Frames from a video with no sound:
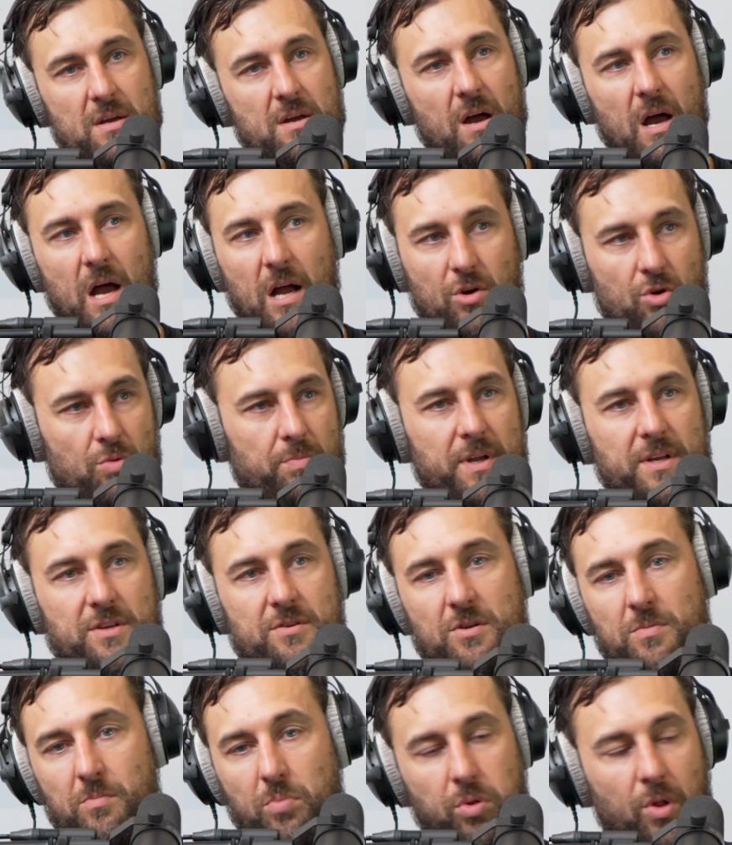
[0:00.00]
I could be
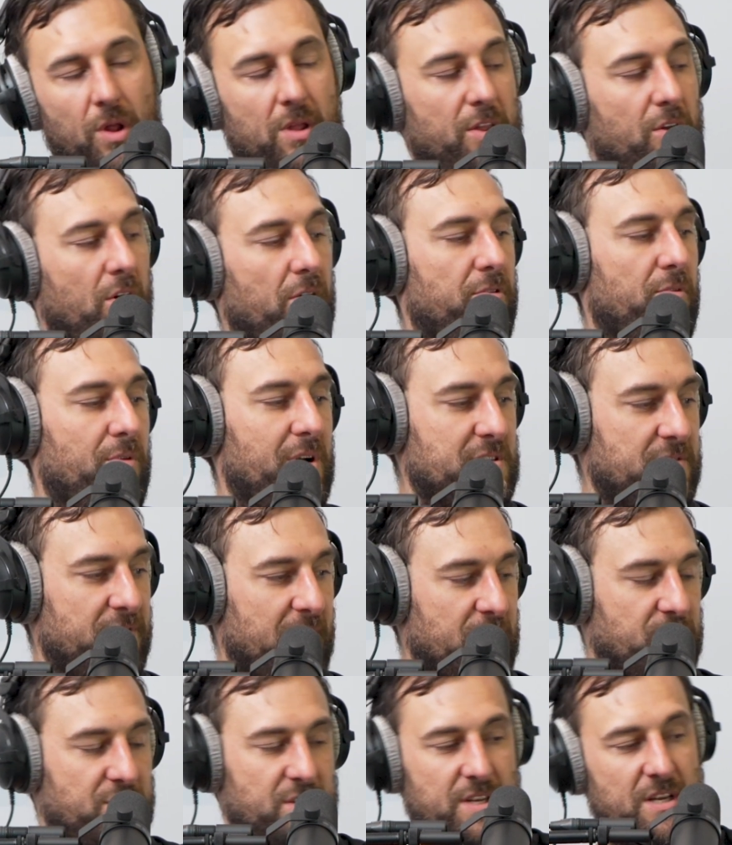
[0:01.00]
completely off the
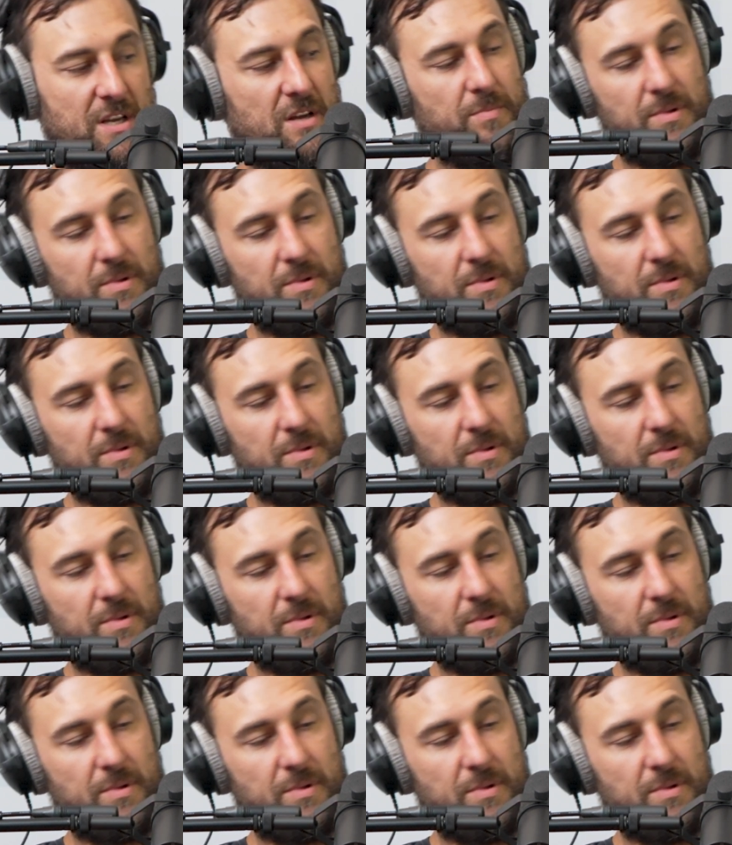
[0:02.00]
reservation here,